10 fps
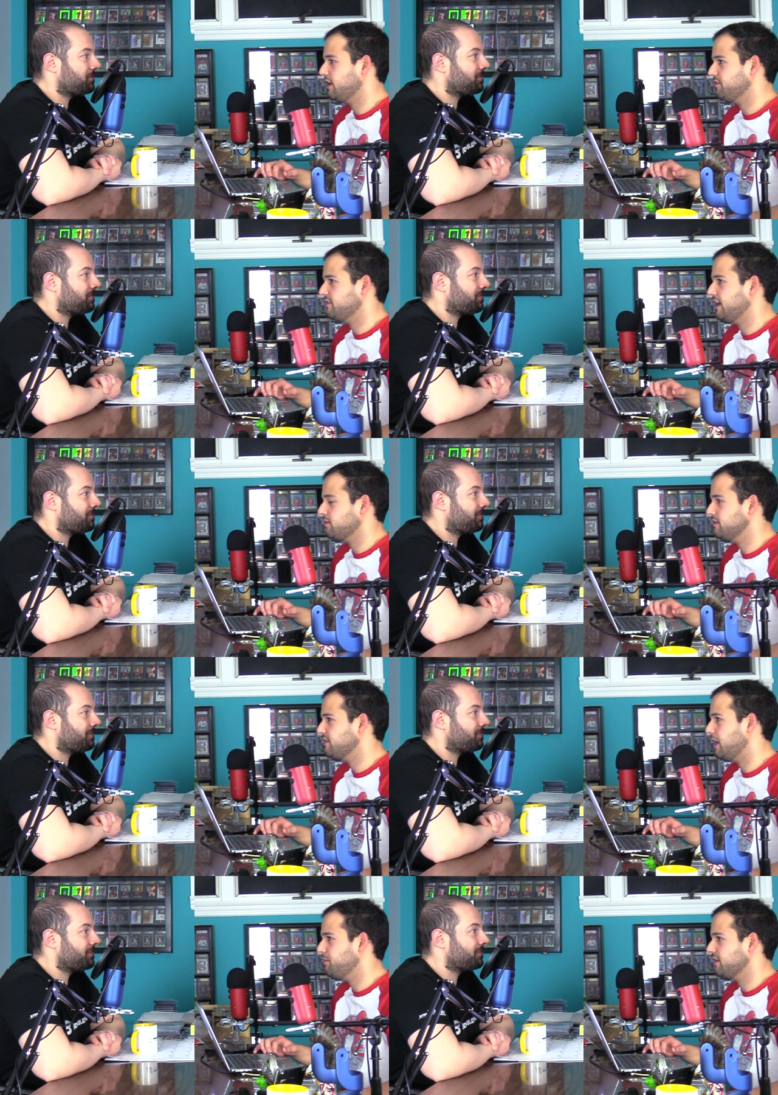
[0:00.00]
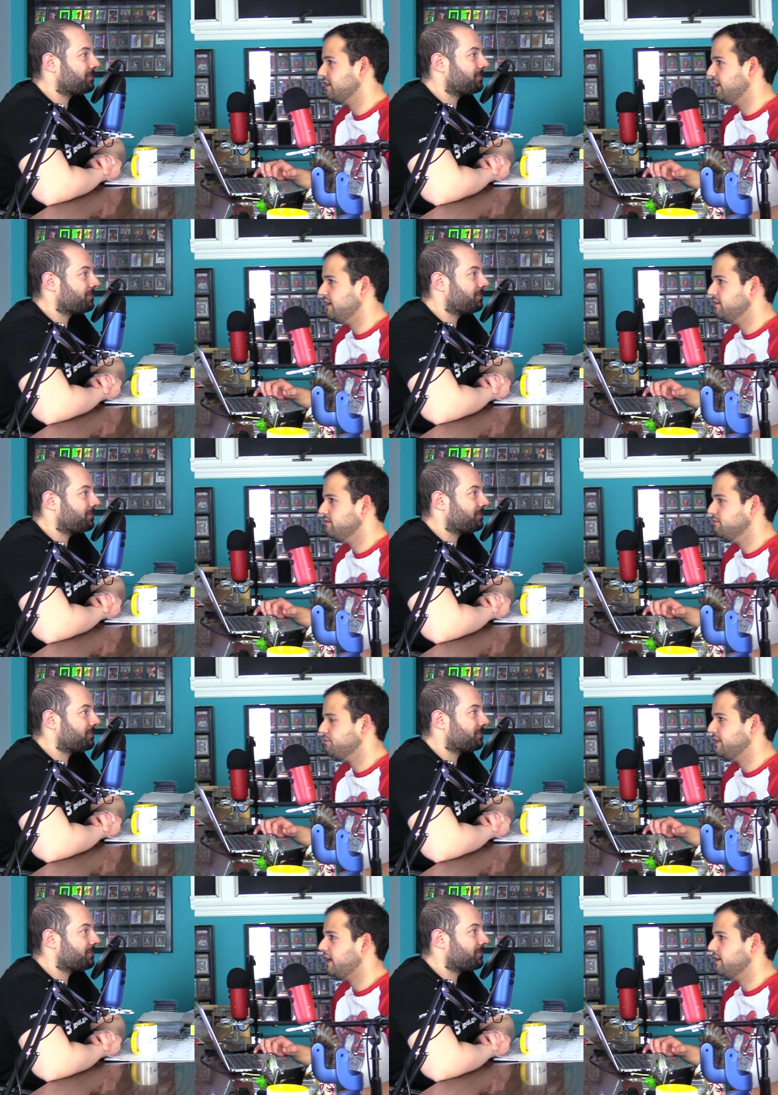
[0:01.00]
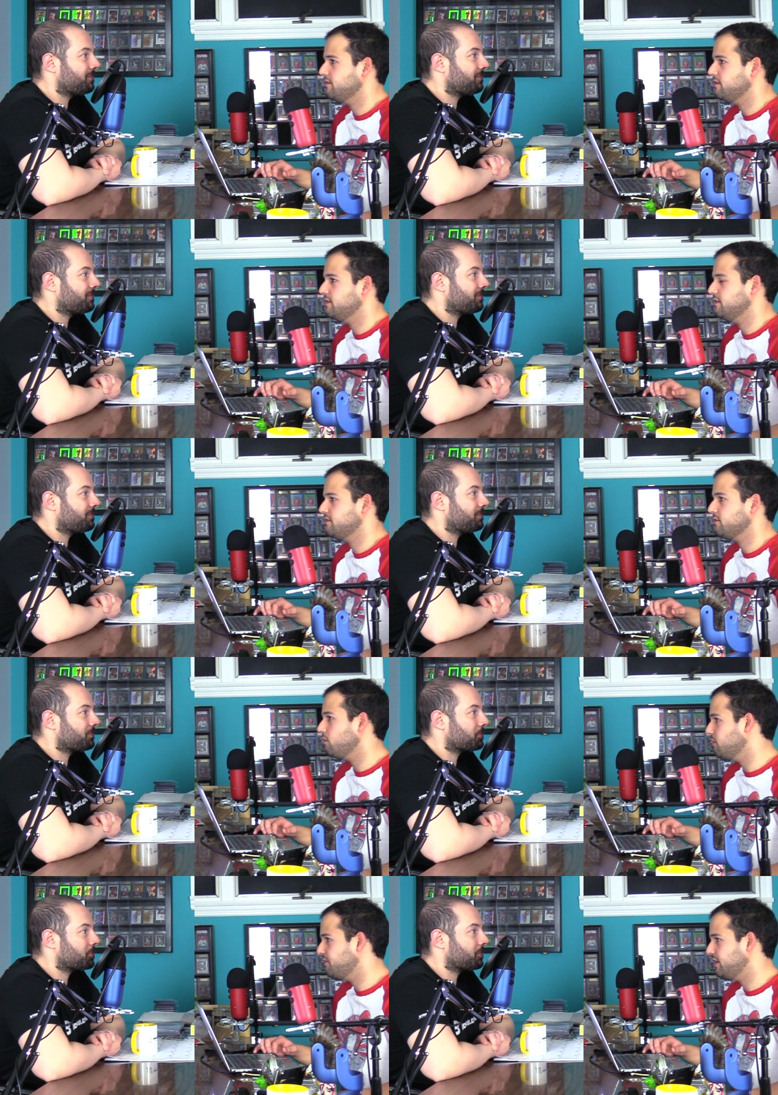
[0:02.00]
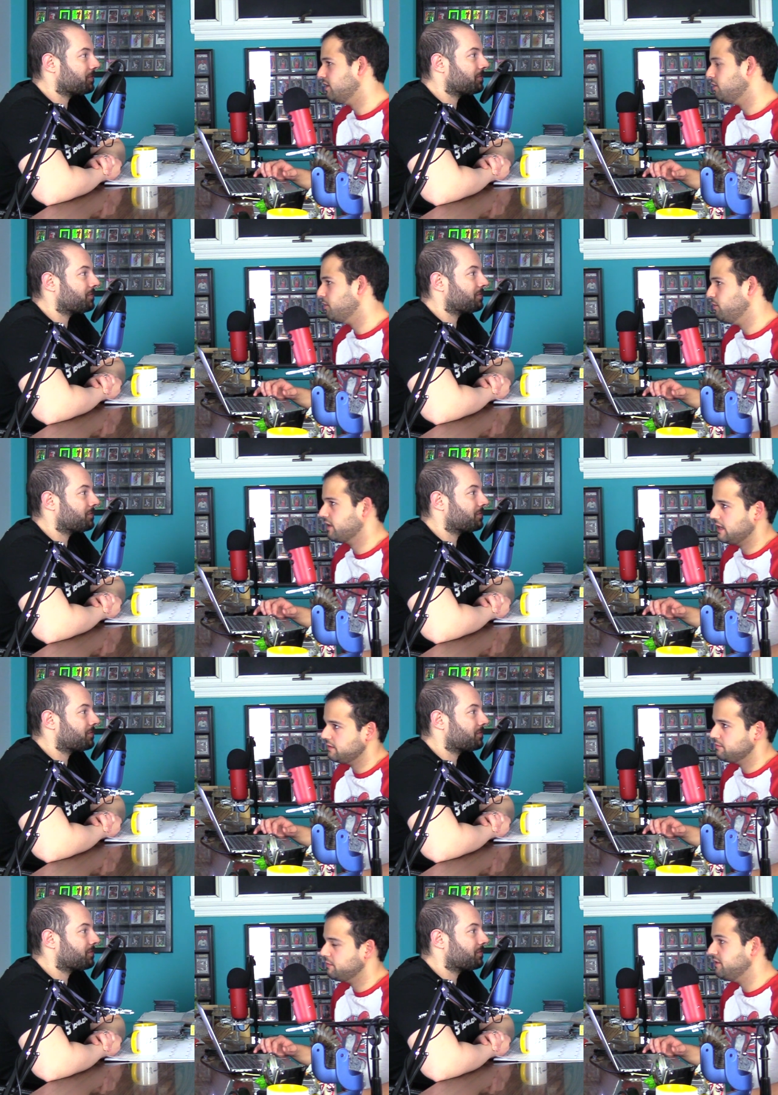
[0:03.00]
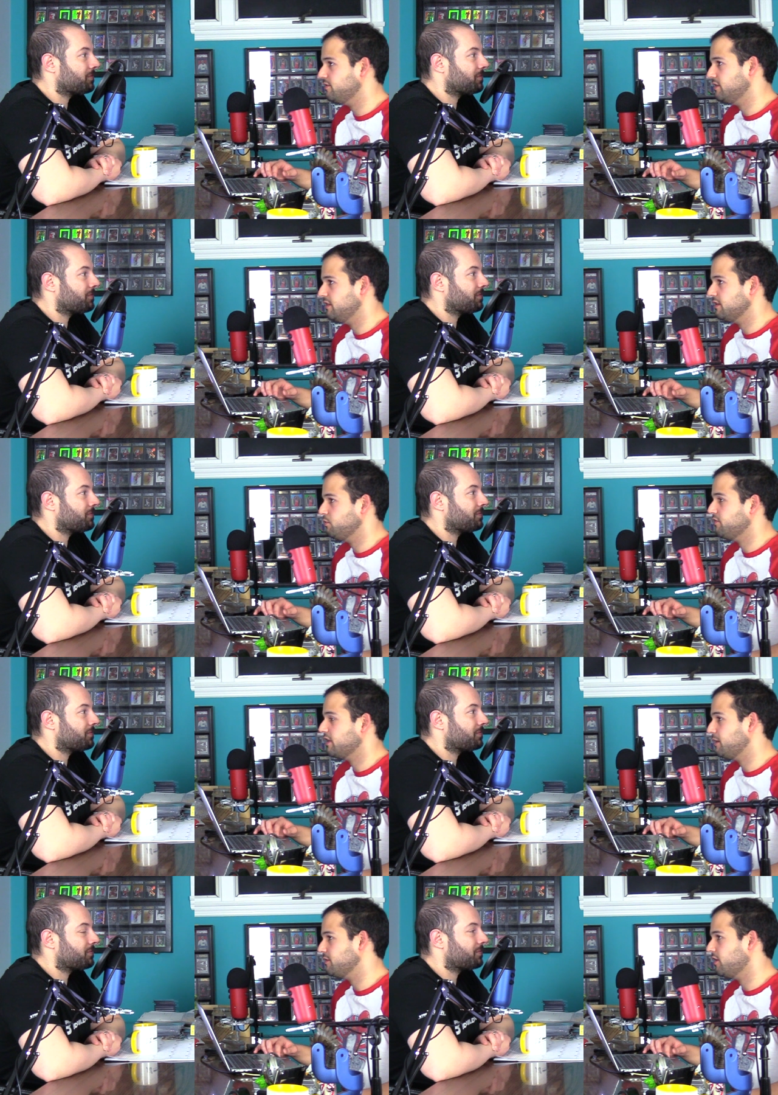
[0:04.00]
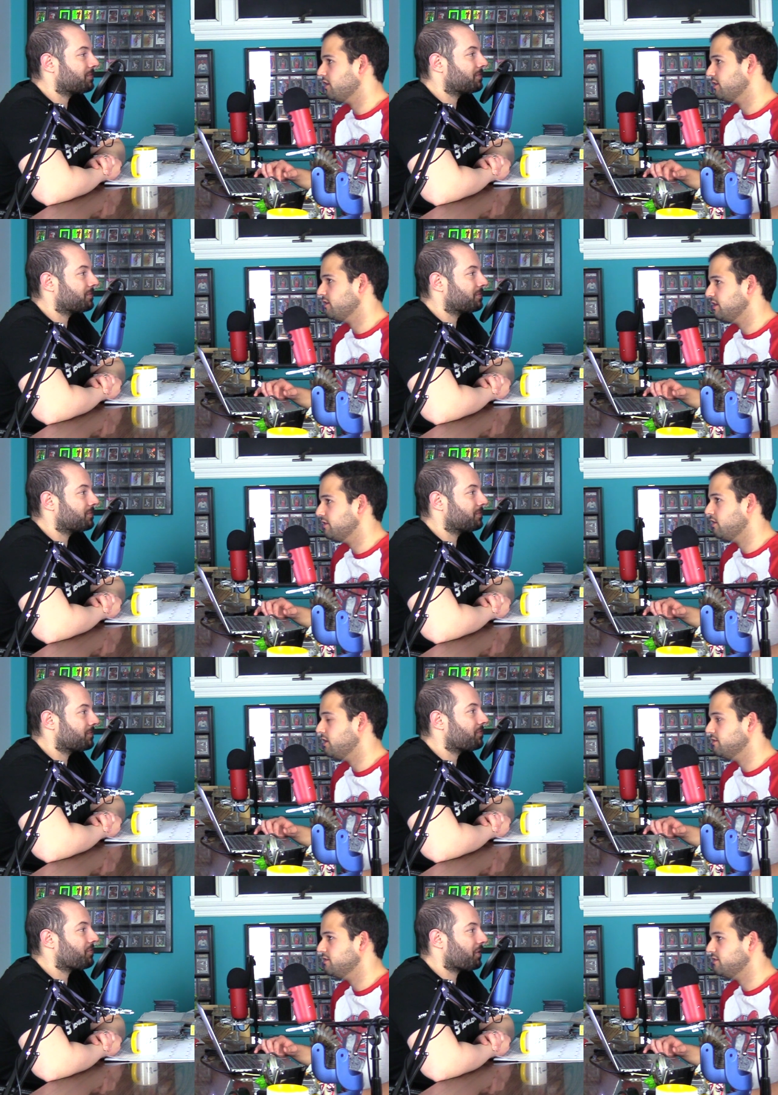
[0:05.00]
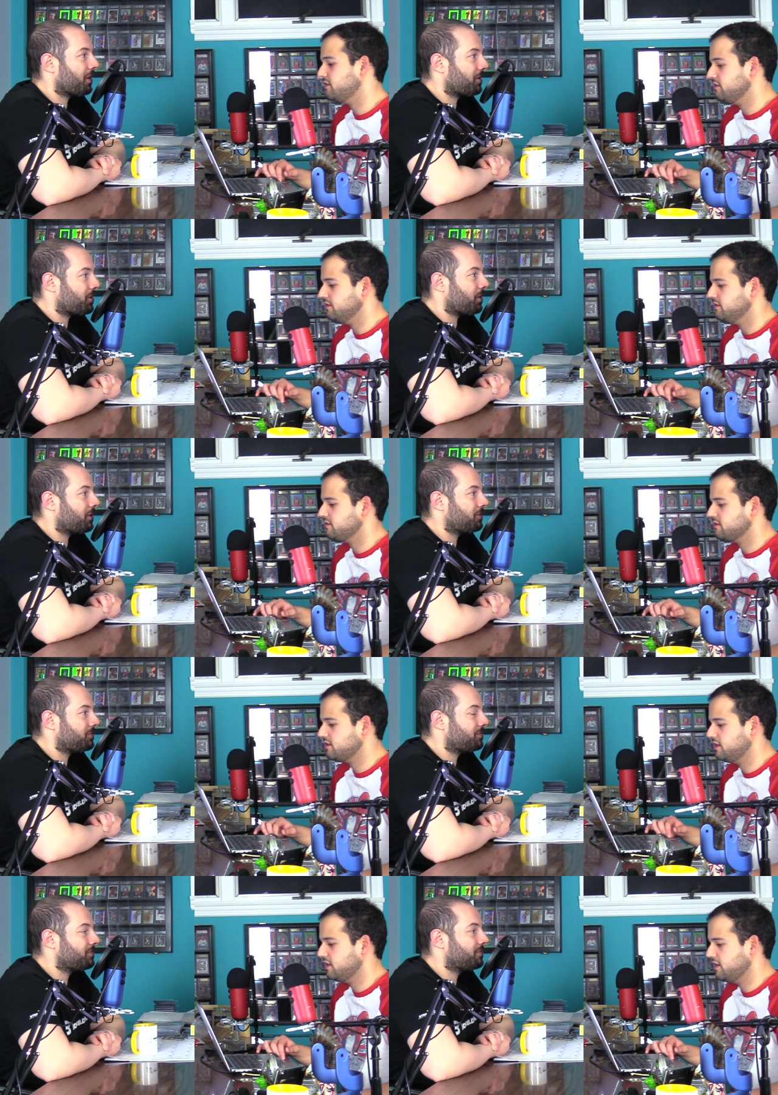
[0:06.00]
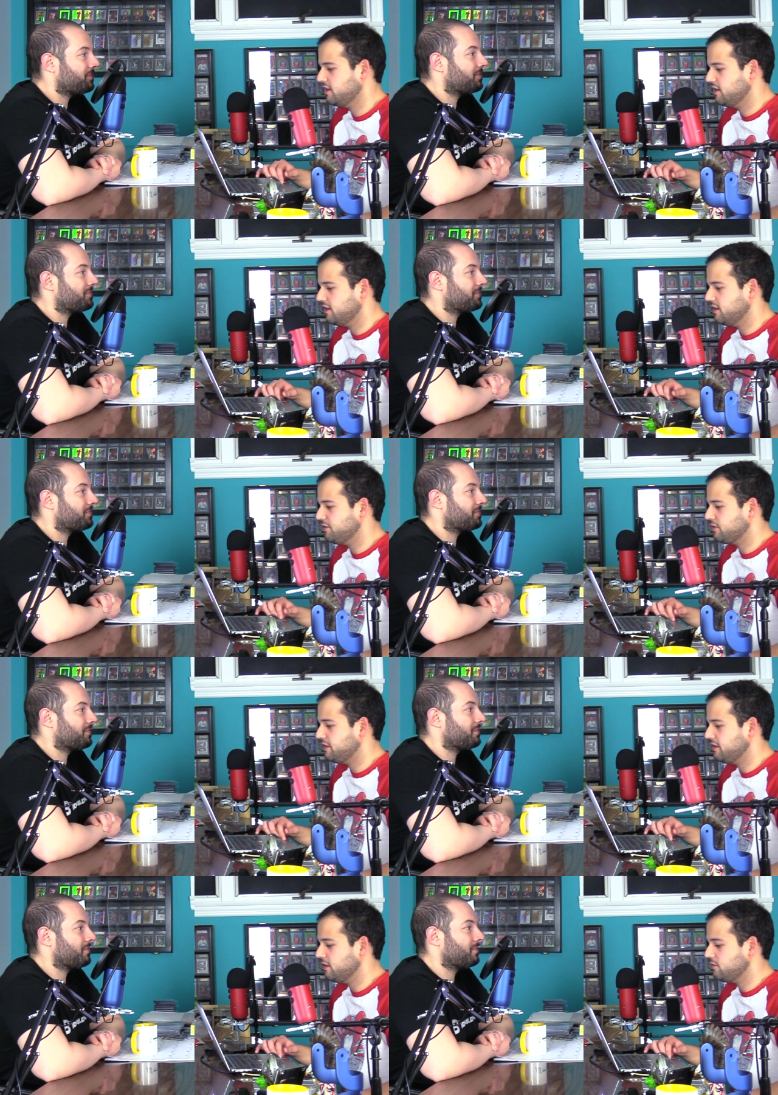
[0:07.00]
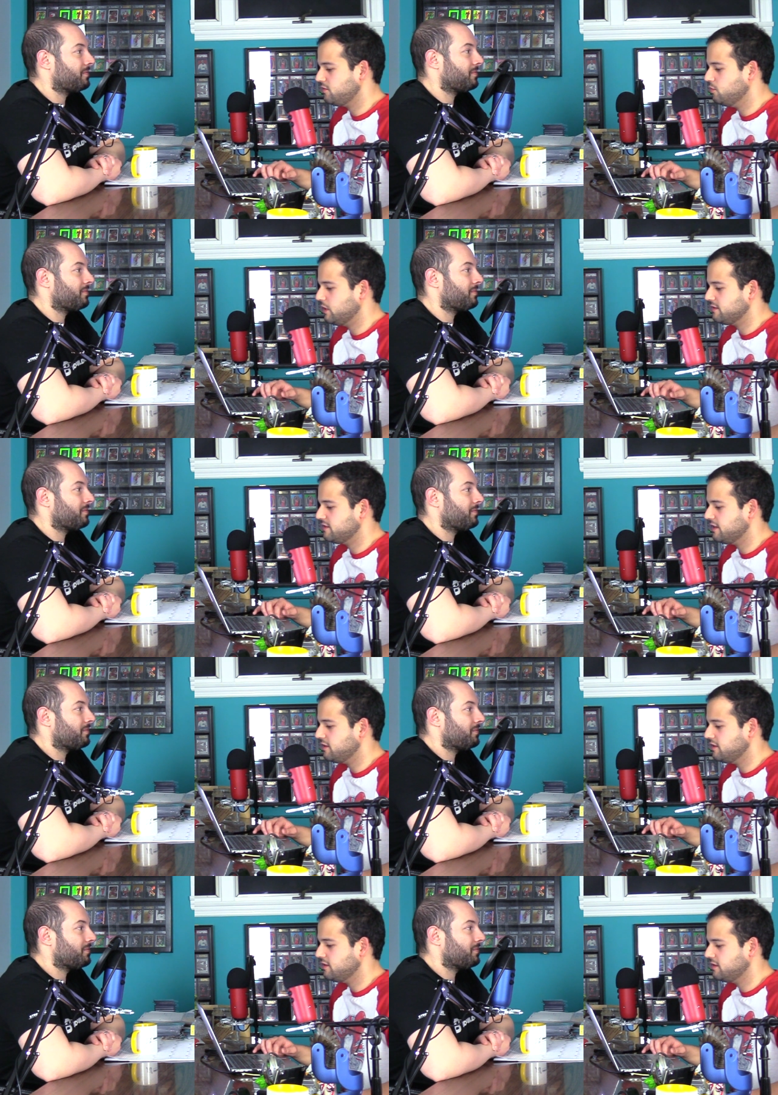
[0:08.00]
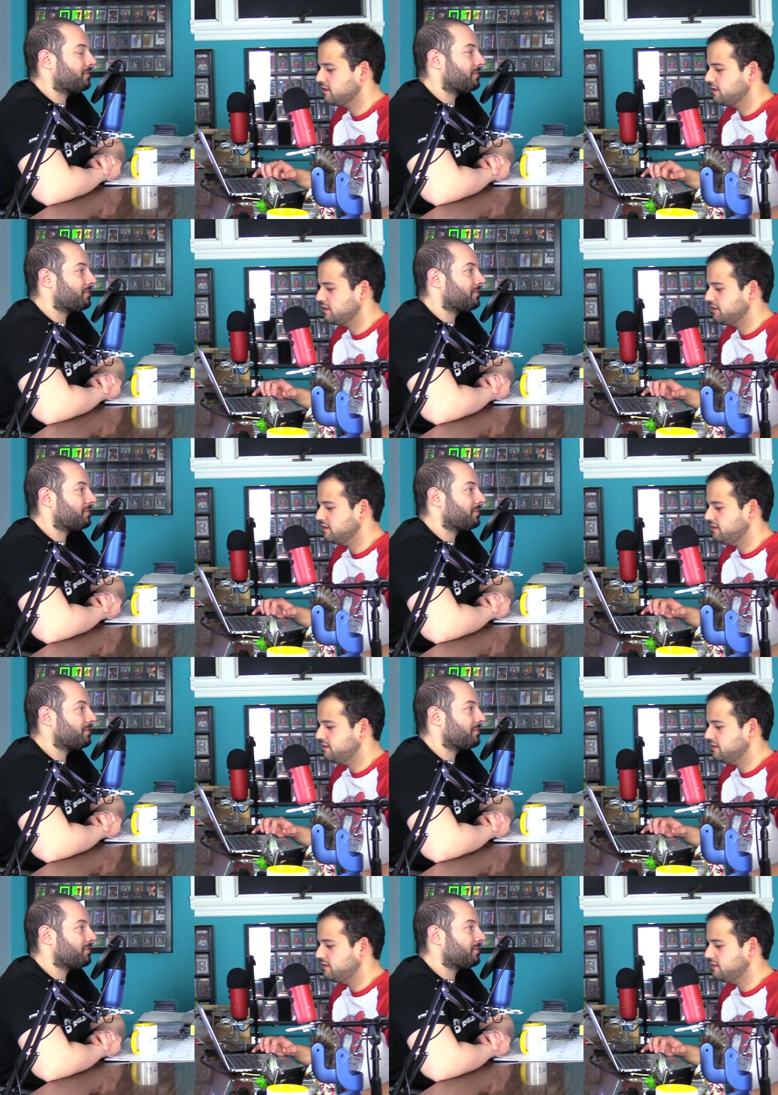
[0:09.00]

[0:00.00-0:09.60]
Speaker 1: gonna have to tackle this topic again, but not in its solo video, but we kind of mentioned anything we forgot about talking later on in the series. Sure. Uh, is there anything else you want to tell the